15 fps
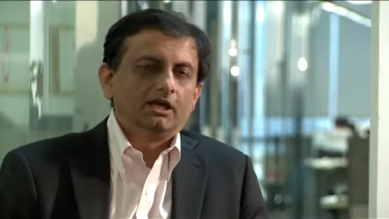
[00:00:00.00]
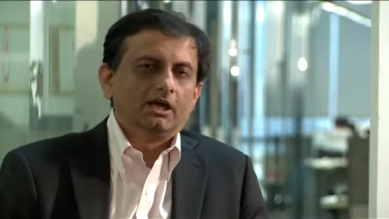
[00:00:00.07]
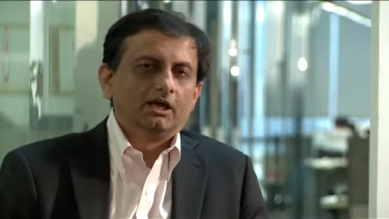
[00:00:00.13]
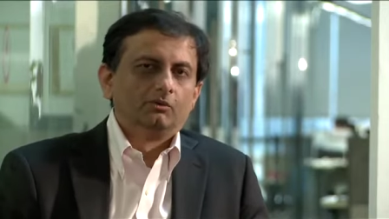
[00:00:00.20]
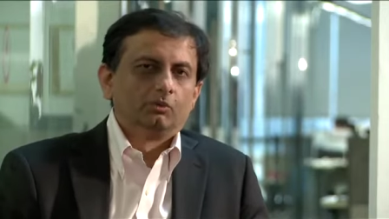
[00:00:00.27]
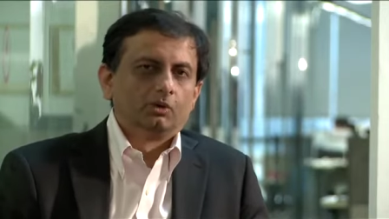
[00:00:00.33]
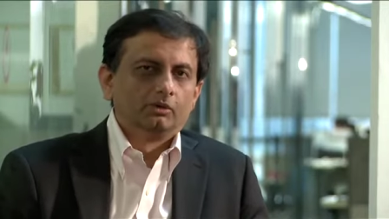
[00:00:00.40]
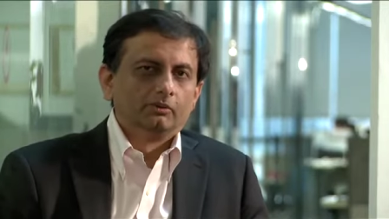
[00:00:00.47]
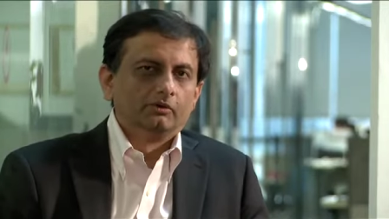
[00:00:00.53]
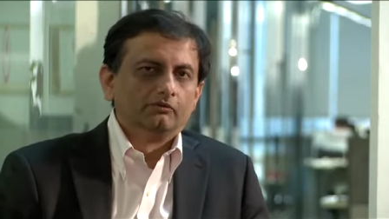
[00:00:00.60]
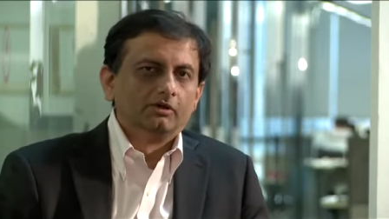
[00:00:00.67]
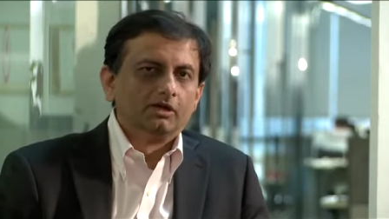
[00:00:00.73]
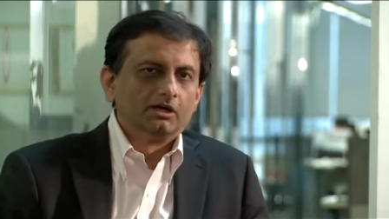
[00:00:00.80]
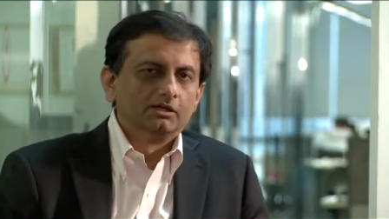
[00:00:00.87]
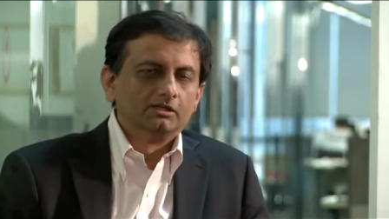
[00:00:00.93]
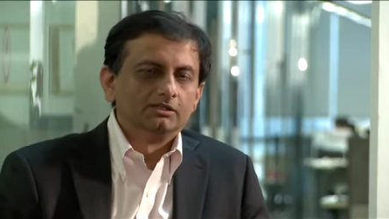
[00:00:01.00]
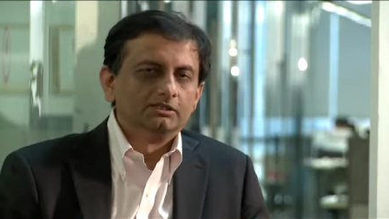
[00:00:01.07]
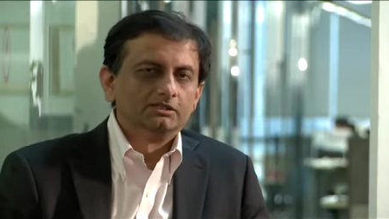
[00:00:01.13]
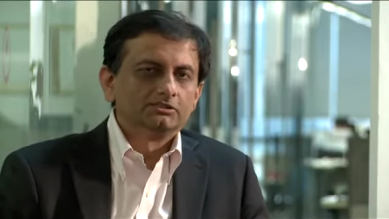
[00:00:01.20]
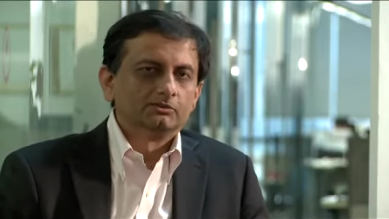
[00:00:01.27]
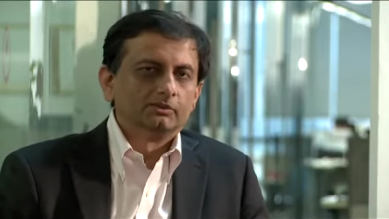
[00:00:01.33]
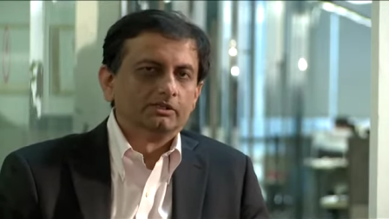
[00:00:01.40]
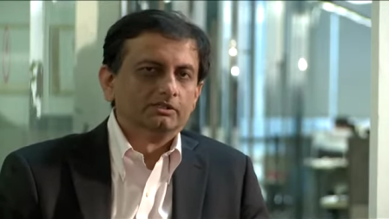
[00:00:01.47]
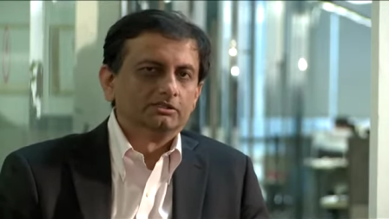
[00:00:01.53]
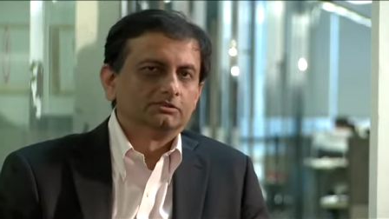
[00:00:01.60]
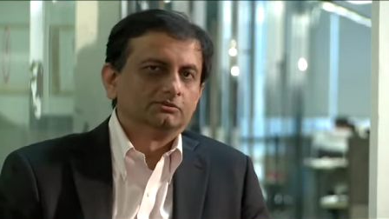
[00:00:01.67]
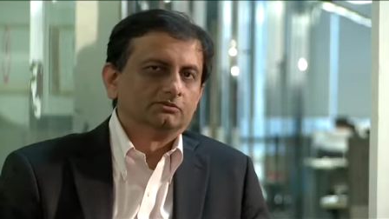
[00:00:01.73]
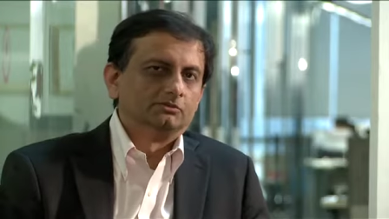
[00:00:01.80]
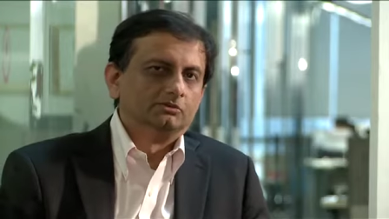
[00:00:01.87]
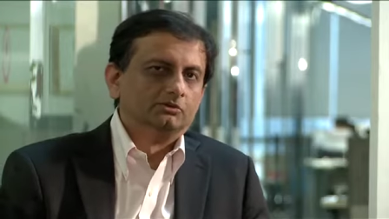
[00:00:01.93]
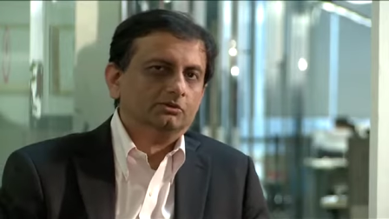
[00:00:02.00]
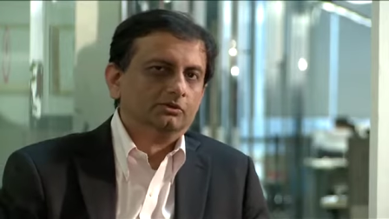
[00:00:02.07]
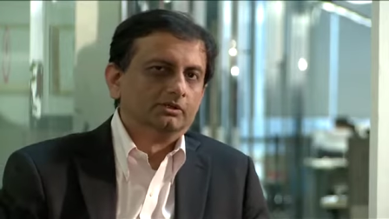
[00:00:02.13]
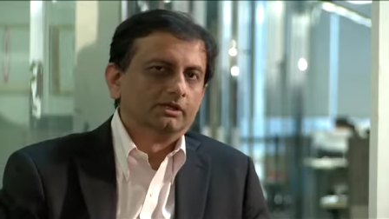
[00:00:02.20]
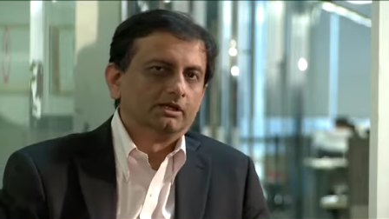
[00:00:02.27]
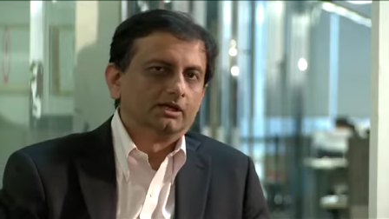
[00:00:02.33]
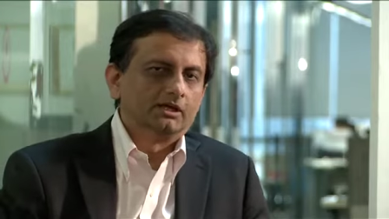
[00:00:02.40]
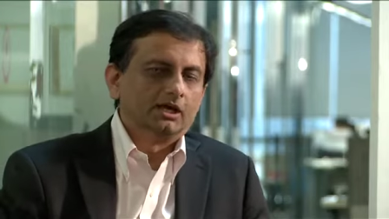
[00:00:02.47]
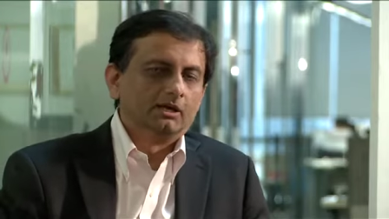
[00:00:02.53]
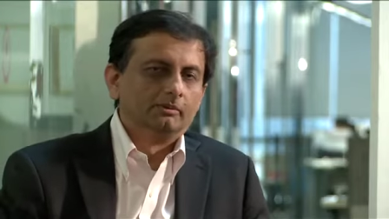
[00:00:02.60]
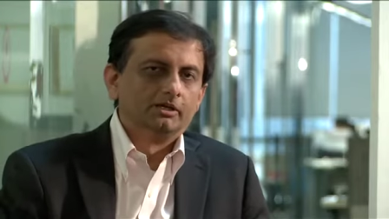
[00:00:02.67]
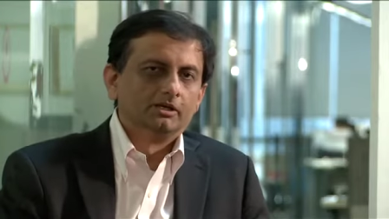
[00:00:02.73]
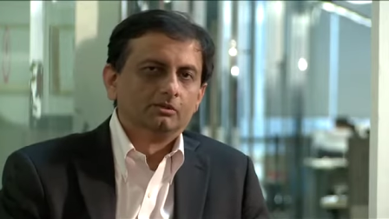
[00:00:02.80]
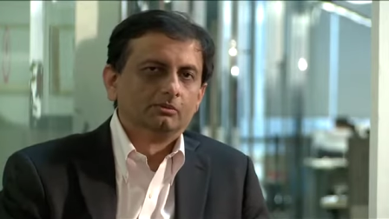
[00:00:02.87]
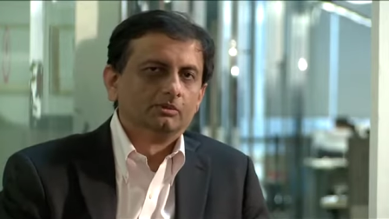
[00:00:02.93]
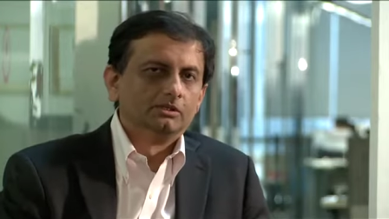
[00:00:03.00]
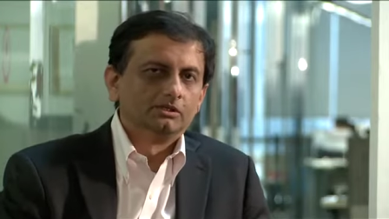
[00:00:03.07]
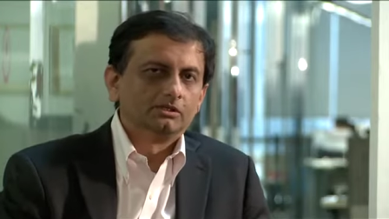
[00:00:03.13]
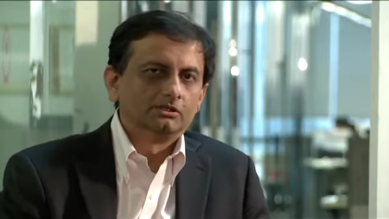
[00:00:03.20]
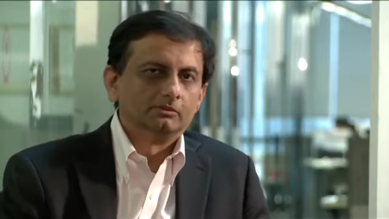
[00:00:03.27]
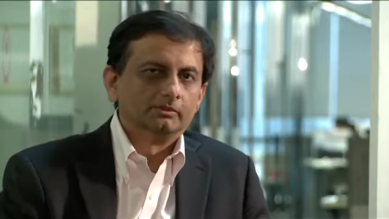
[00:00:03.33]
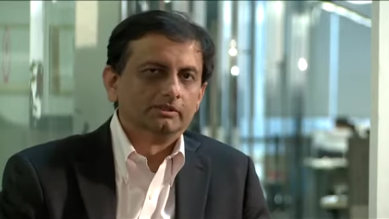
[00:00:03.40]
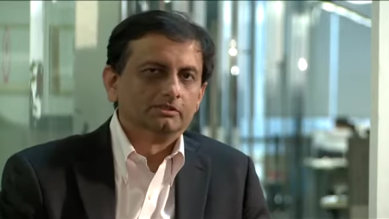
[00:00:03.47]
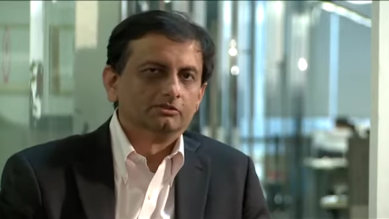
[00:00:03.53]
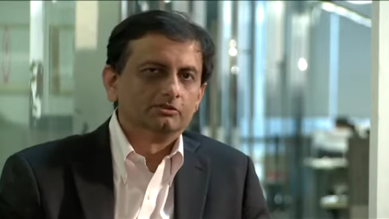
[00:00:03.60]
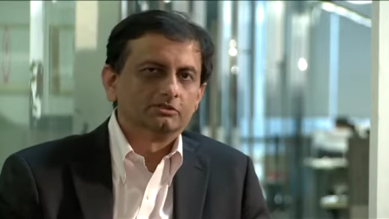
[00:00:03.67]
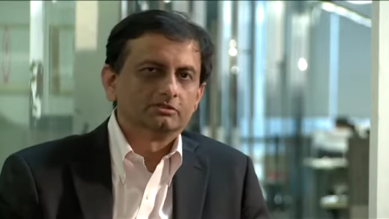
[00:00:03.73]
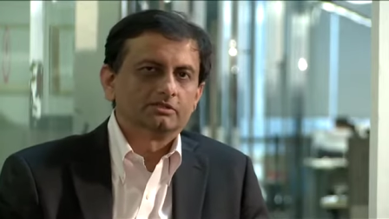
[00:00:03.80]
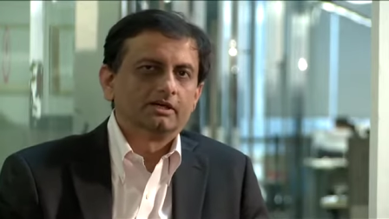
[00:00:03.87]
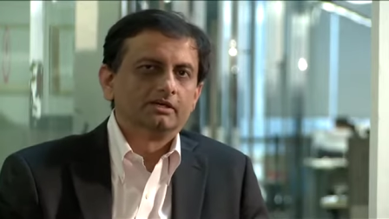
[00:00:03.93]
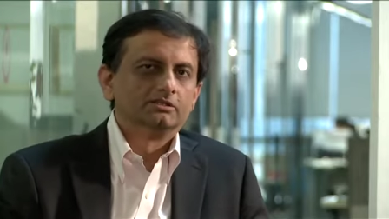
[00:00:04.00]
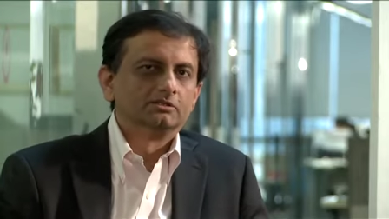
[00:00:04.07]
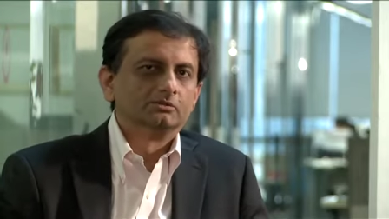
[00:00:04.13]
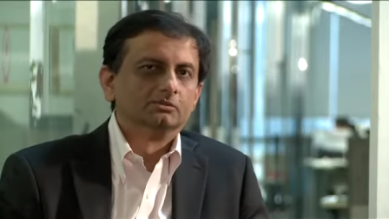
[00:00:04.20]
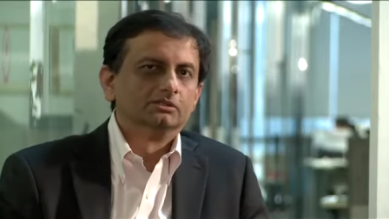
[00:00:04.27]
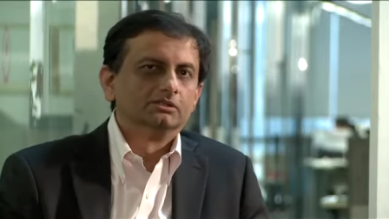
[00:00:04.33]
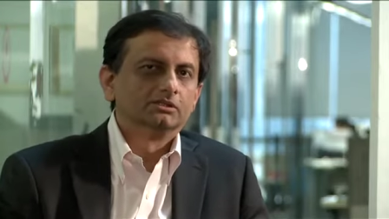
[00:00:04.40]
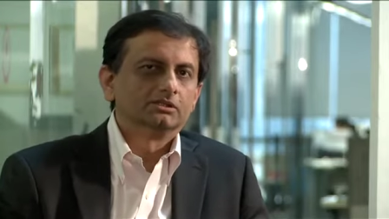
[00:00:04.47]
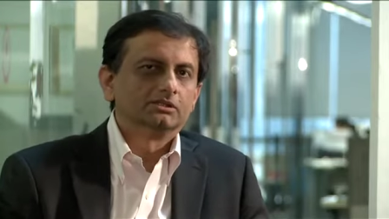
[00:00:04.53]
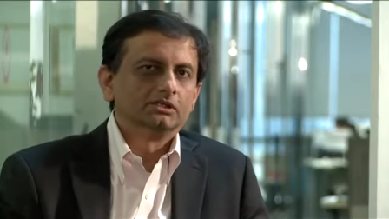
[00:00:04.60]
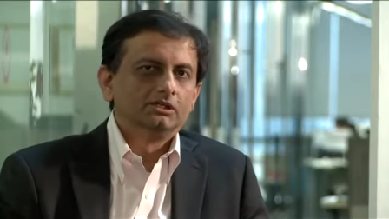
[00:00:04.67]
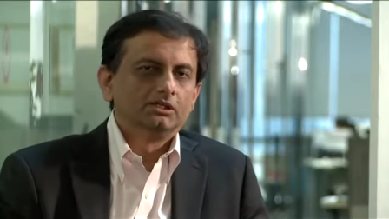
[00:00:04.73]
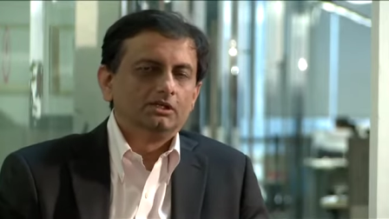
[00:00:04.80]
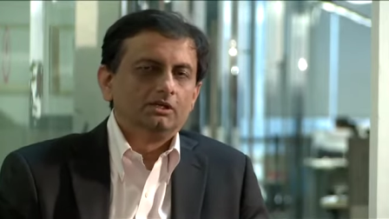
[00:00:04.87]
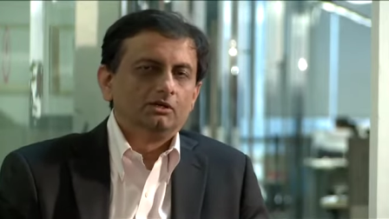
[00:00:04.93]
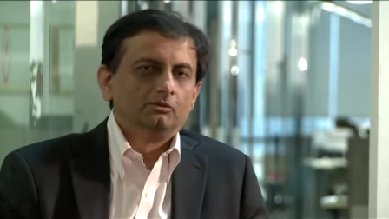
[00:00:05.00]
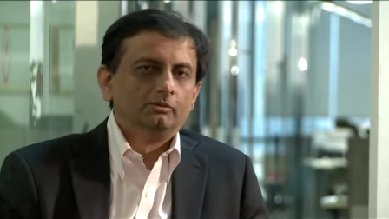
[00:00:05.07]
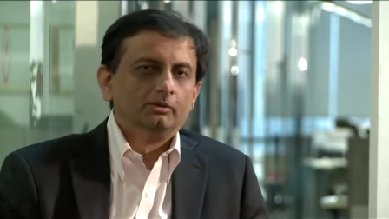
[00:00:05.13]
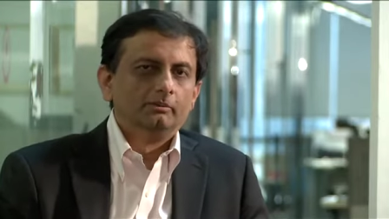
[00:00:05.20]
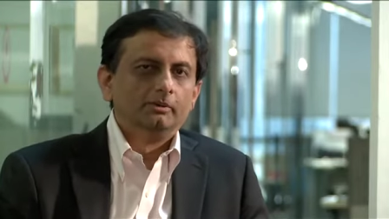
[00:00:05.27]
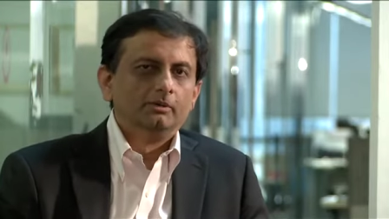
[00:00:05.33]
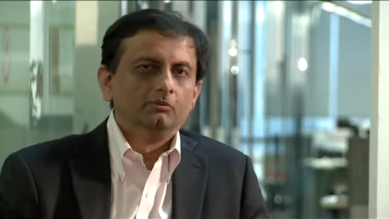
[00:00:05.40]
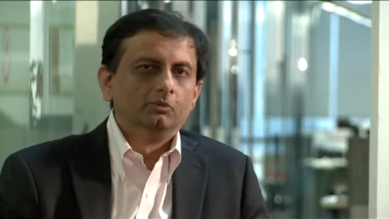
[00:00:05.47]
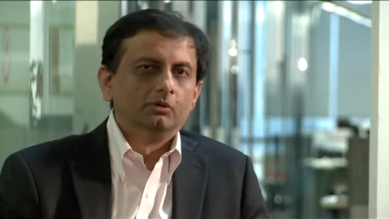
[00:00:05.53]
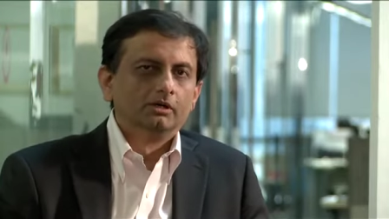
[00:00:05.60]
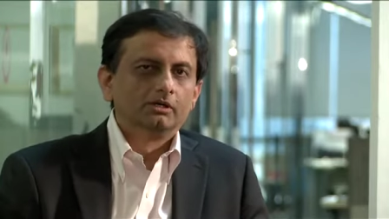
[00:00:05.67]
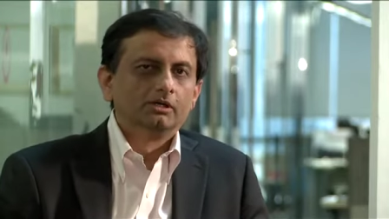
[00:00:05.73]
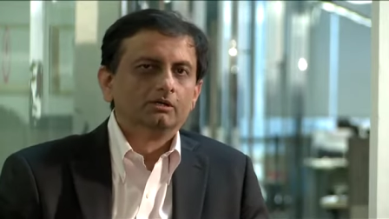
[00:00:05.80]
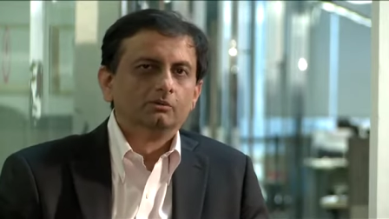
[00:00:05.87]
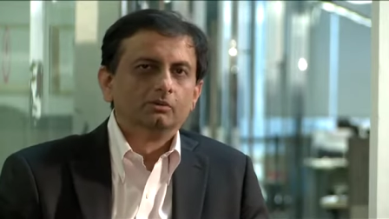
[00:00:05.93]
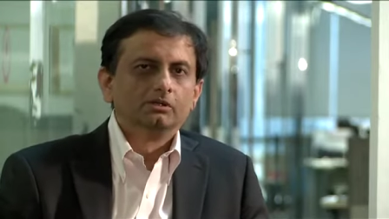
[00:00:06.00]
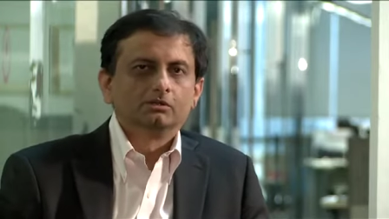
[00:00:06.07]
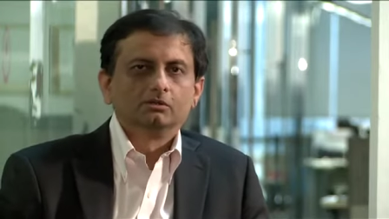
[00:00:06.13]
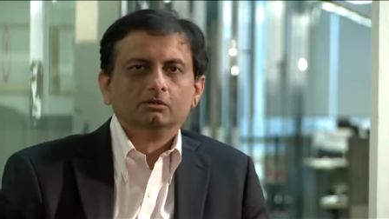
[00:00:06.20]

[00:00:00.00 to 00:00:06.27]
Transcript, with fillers: And what we've done is, whether it's doing M&A work or whether it's doing strategy work, we've been working with